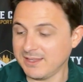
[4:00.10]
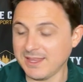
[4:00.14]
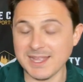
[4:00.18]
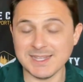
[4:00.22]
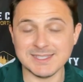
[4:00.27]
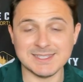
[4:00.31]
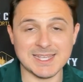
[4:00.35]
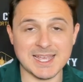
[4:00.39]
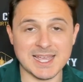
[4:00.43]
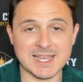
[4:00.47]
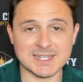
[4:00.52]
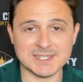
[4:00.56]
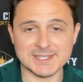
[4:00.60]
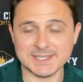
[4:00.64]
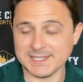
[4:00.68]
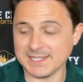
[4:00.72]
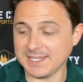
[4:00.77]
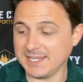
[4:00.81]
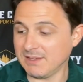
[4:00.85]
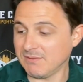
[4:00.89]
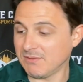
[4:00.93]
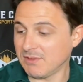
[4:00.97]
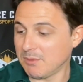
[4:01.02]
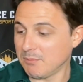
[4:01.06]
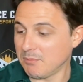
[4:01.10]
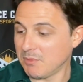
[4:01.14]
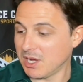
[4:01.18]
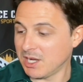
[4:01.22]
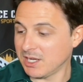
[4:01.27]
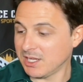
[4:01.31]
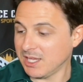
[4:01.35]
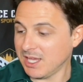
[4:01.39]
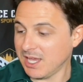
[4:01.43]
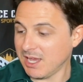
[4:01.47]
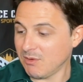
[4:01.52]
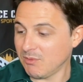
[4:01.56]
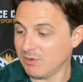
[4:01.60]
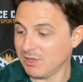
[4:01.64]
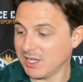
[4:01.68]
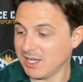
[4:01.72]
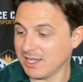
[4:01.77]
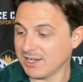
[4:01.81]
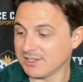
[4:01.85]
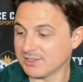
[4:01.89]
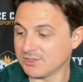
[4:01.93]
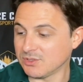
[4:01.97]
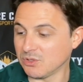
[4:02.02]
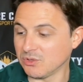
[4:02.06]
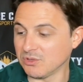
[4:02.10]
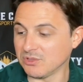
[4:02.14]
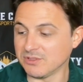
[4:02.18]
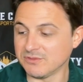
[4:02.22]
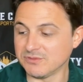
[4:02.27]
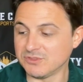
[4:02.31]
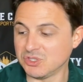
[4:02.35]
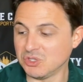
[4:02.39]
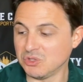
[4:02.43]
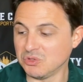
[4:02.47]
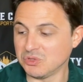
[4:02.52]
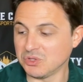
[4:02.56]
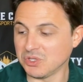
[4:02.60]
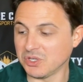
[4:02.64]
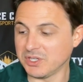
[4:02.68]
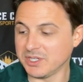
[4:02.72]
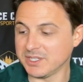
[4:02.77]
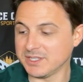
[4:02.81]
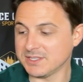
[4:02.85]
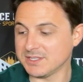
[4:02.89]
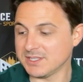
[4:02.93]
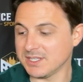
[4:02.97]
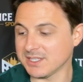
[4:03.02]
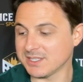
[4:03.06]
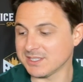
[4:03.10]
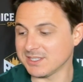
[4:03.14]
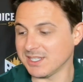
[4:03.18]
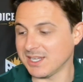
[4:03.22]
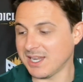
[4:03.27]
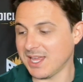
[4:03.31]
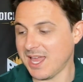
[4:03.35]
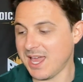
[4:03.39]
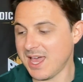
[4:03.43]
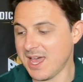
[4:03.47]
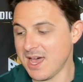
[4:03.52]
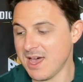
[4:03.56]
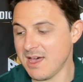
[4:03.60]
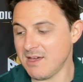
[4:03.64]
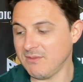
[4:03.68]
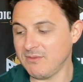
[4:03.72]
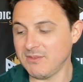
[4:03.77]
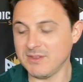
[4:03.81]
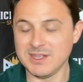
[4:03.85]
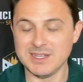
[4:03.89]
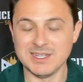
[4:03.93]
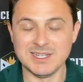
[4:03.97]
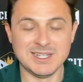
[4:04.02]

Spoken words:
That's actually even money, and we got a total of 236.5.